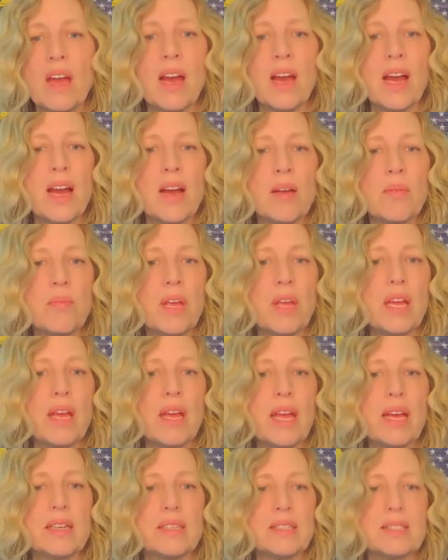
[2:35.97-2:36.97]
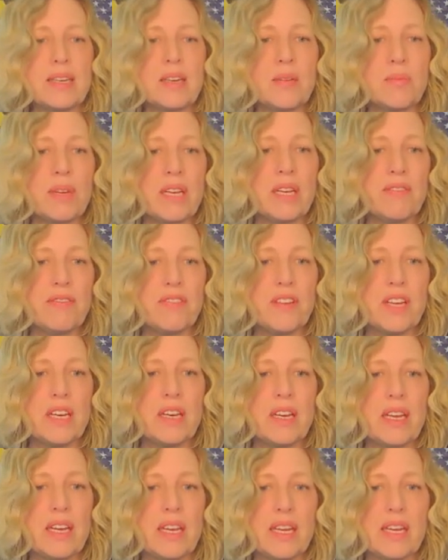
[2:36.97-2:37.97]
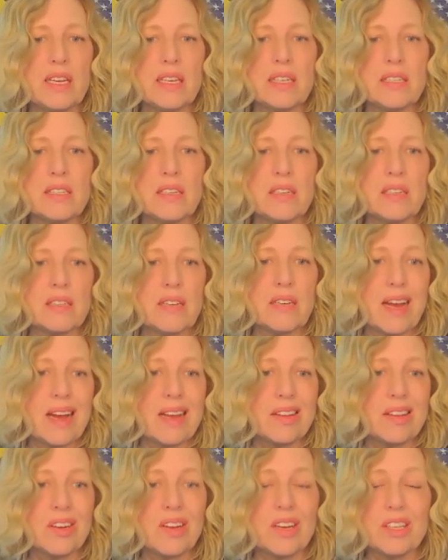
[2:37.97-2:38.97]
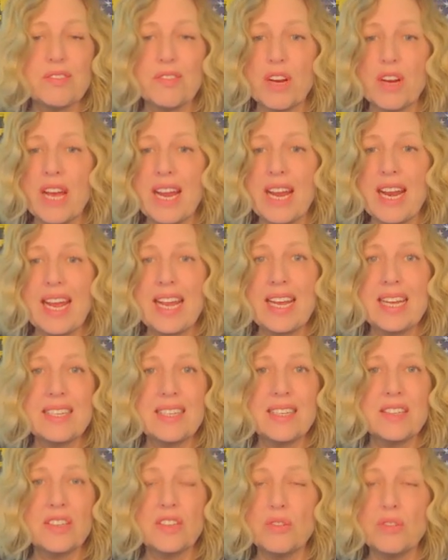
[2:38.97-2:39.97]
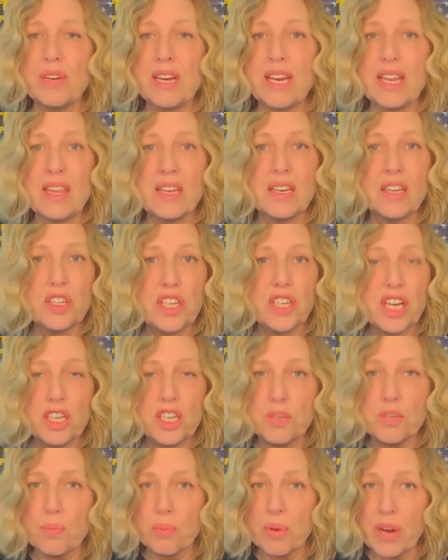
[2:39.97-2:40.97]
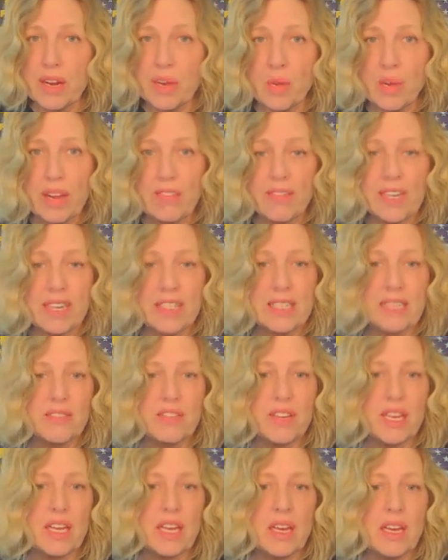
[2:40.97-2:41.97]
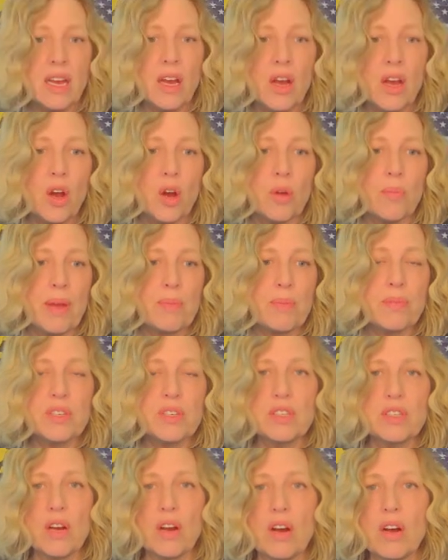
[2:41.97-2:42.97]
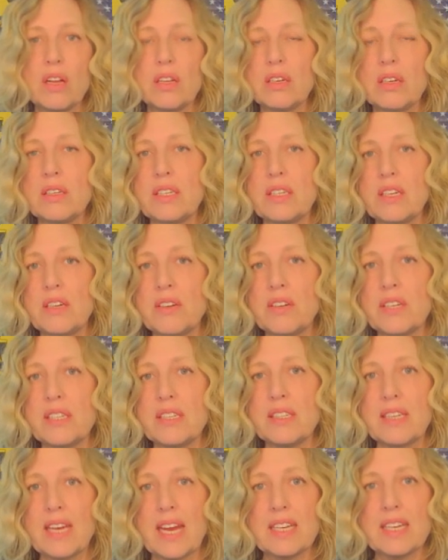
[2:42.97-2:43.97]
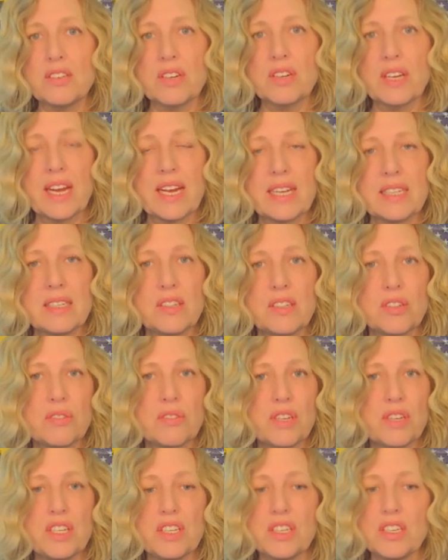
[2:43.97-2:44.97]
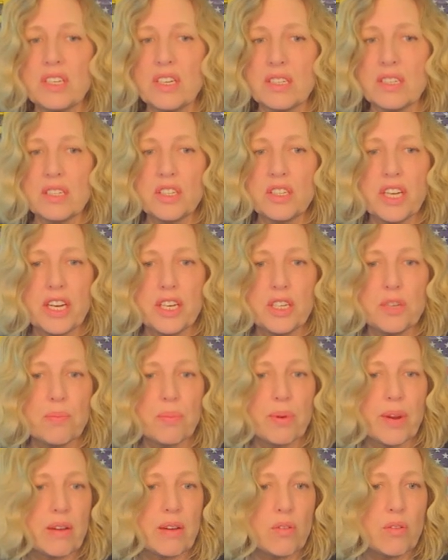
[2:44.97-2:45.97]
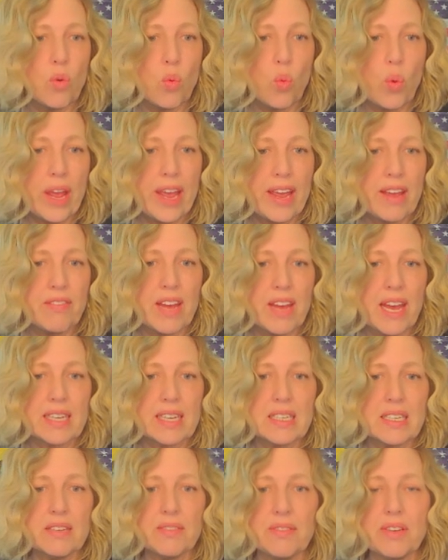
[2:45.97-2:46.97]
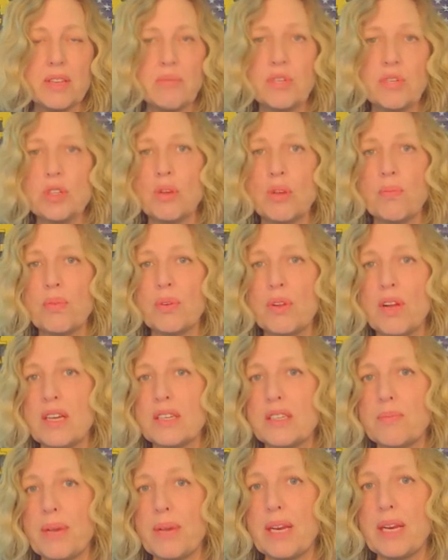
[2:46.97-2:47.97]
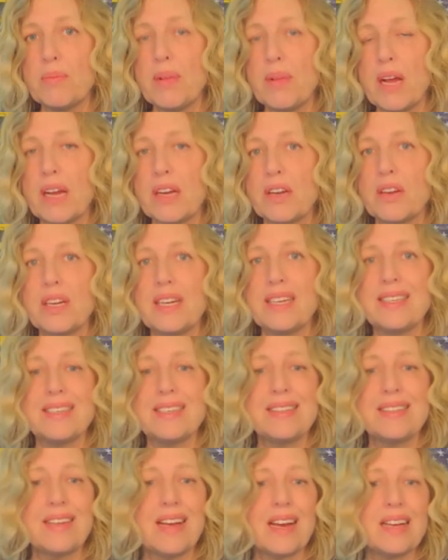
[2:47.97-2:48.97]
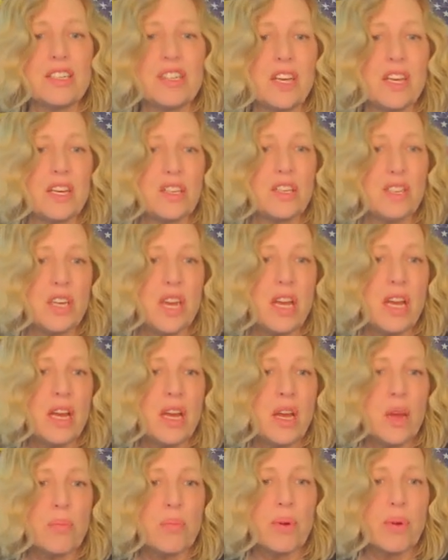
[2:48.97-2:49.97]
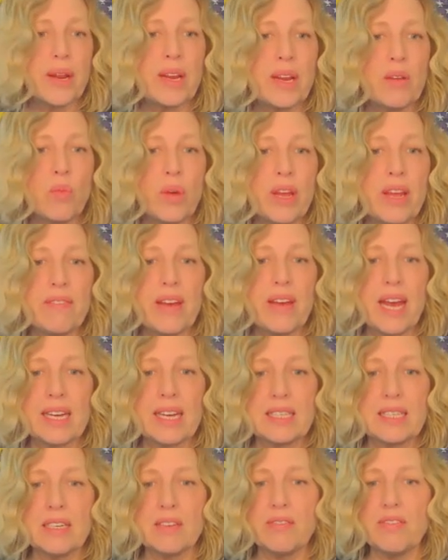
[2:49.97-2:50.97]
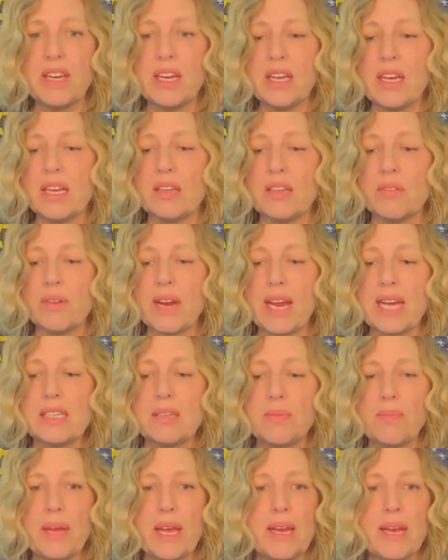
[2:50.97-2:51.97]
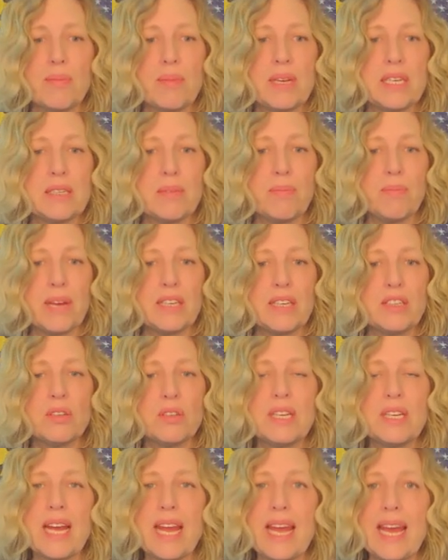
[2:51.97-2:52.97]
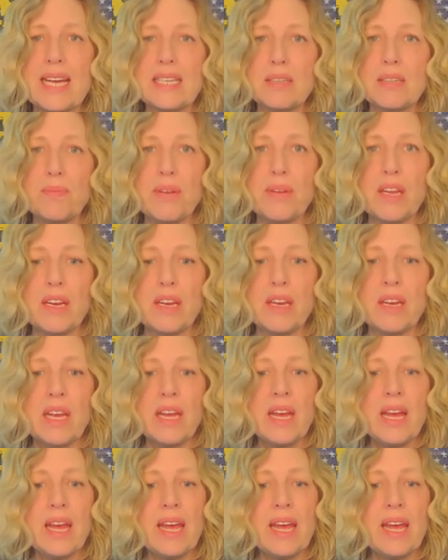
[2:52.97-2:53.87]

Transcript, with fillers: Um, acetaminophen is Tylenols for headache. It doesn't do anything to change brainwave activity. Omeprazole decreases gastric acid secretion, doesn't change brainwave activity. Metoprolol is a beta blocker. It does not change brainwave activity. And lorazepam is a benzodiazepine.